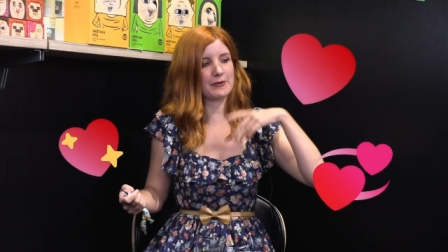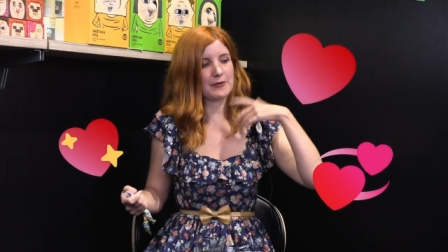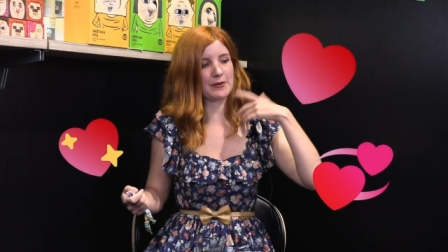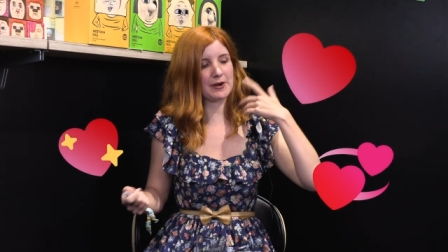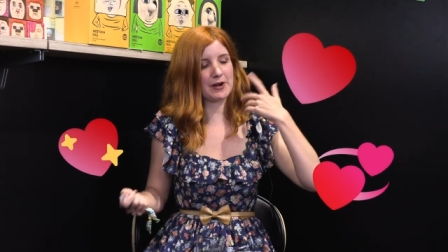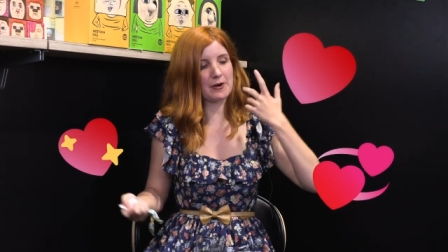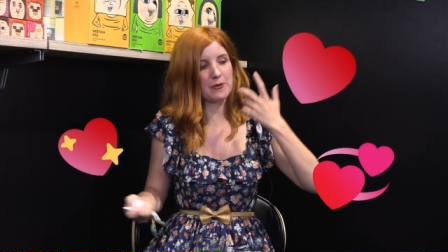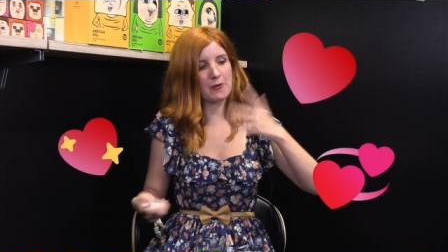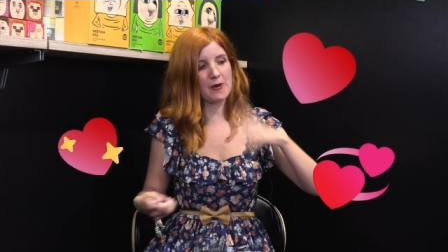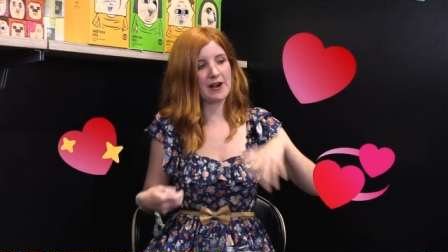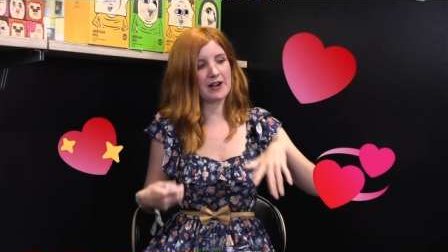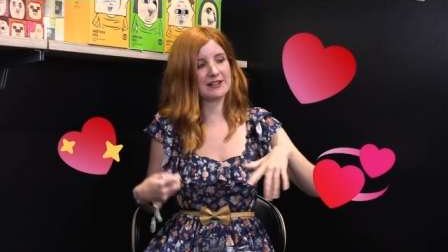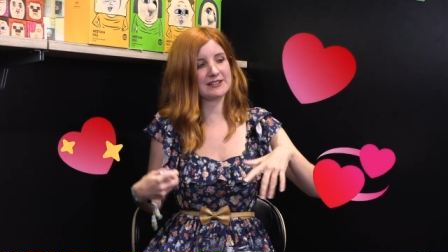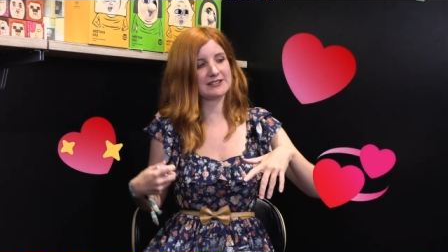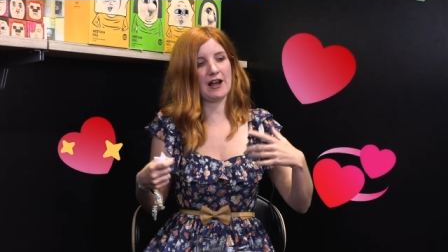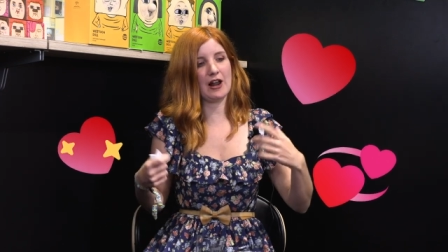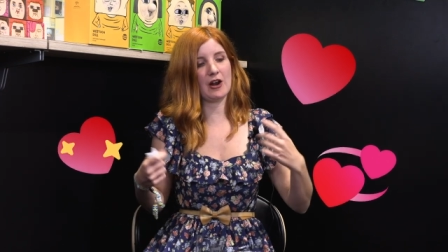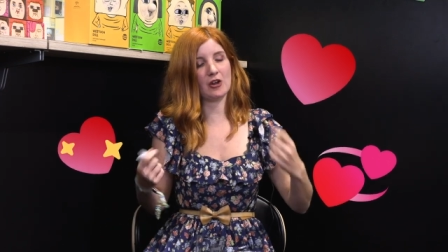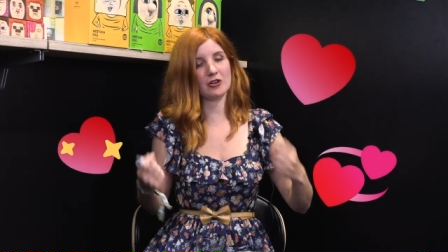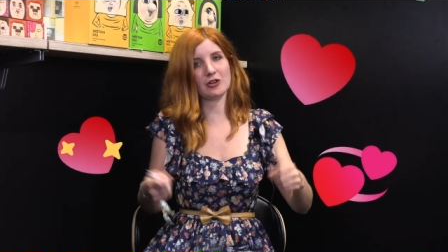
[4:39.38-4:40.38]
requires
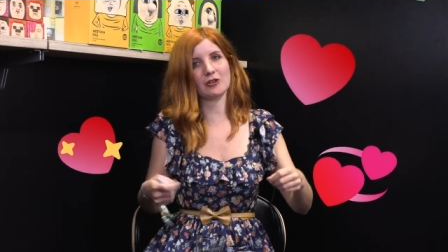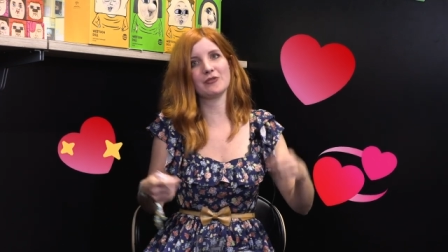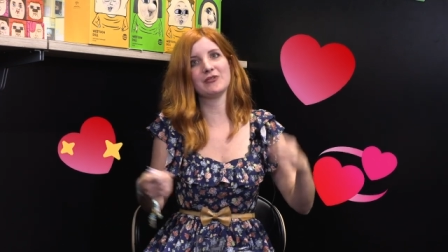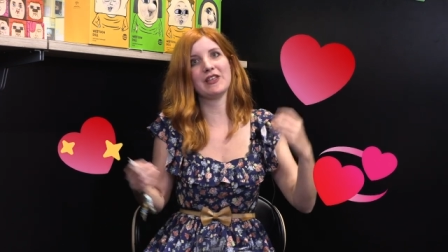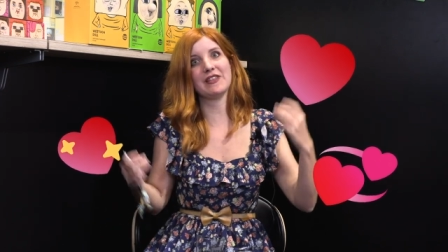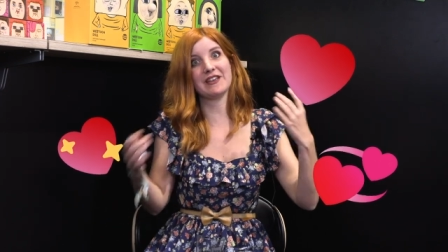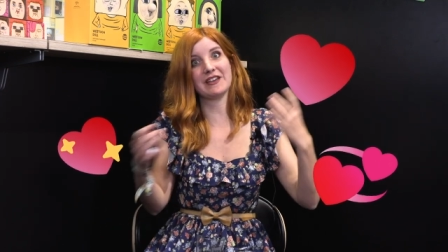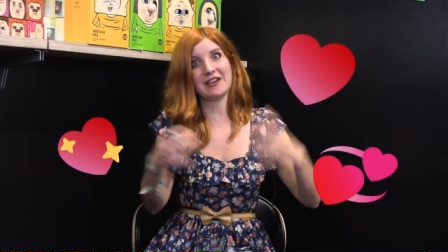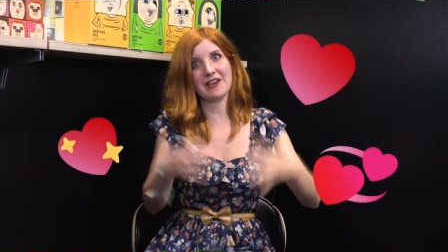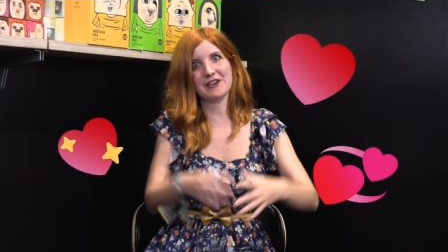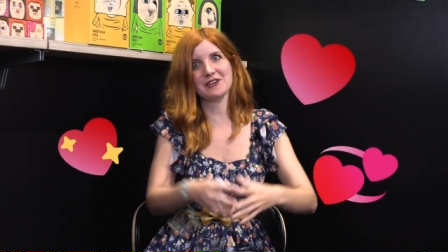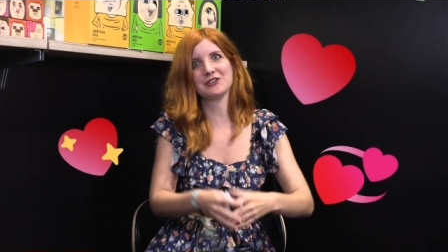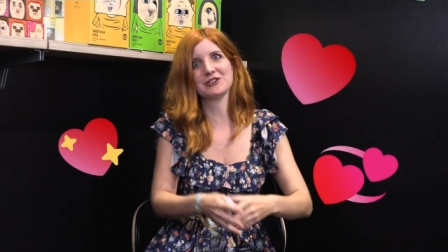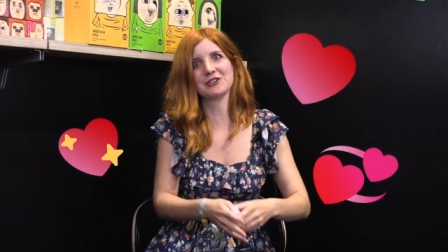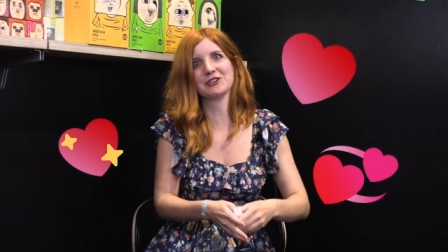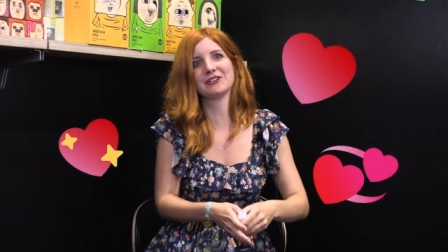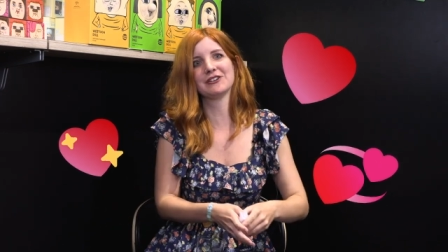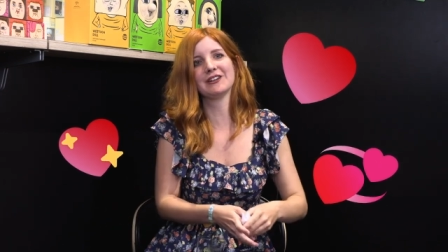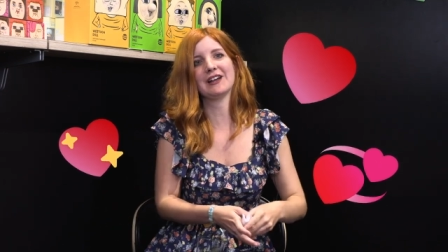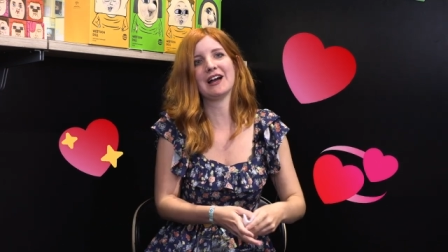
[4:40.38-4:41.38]
a lot of
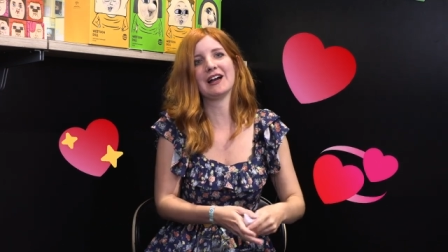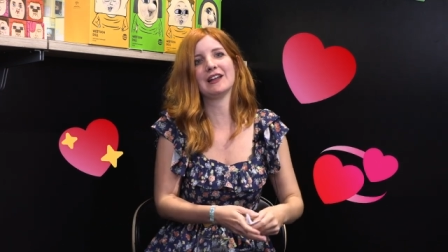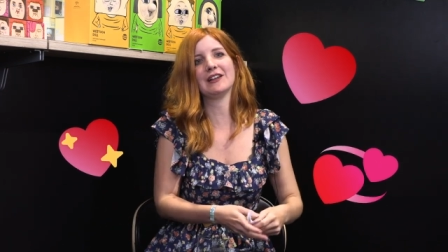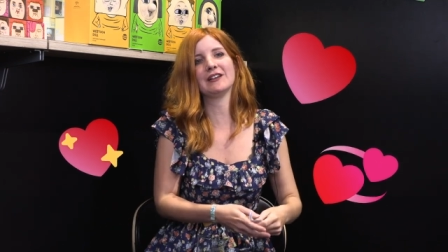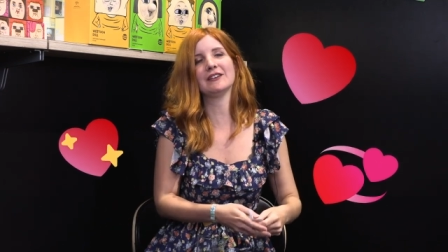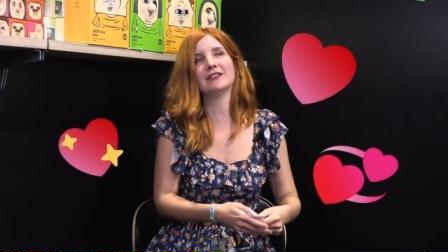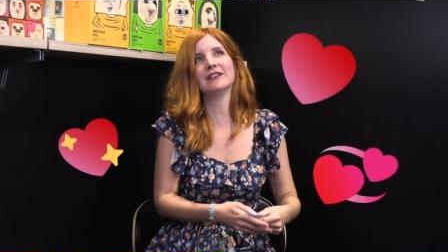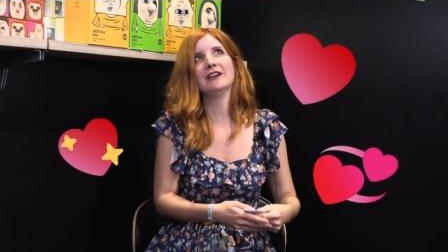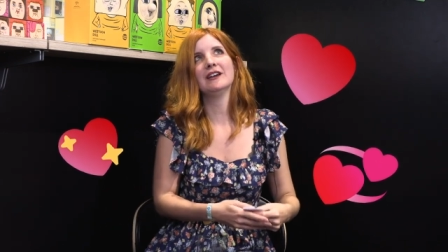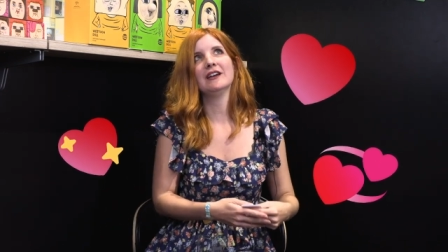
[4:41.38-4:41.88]
dedication and